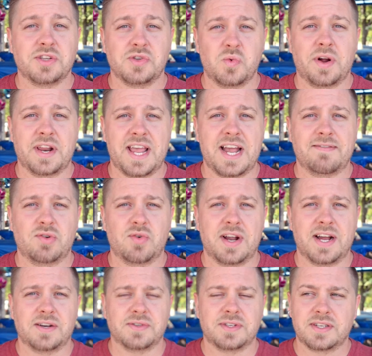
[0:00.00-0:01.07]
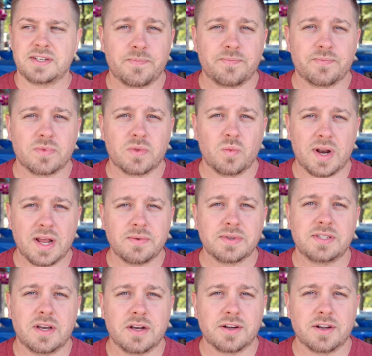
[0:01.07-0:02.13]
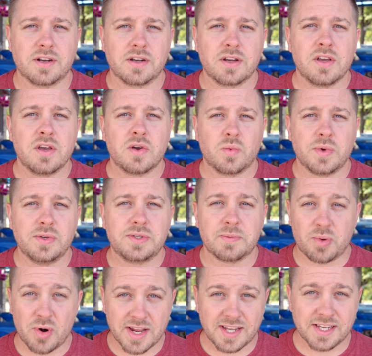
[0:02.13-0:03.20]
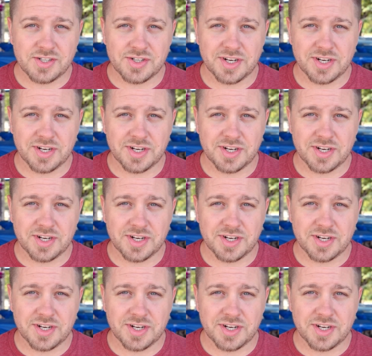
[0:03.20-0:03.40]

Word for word: you want to have around. When I was younger, we used to prank each